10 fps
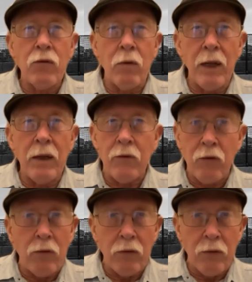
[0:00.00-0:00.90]
tremendous
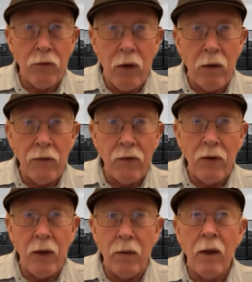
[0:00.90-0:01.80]
social struggles
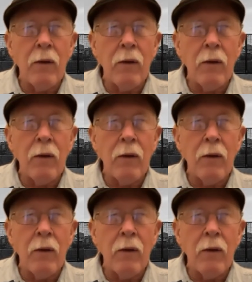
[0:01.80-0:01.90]
that they